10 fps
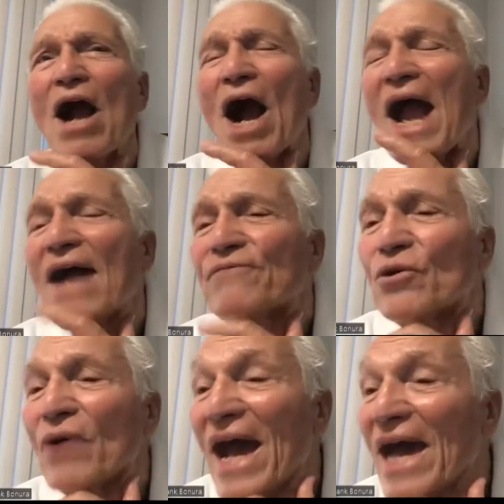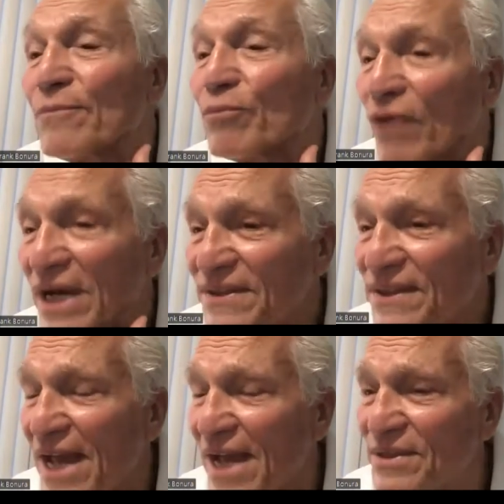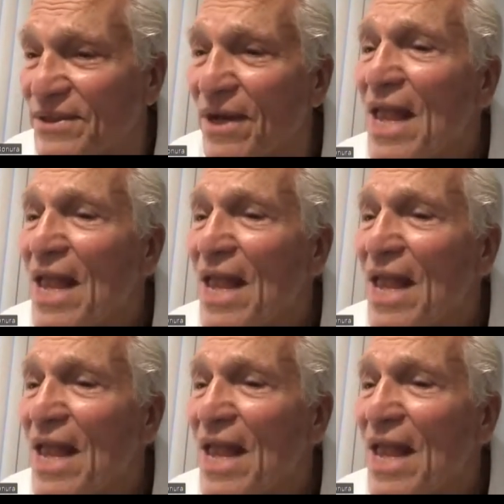Have you had breast cancer?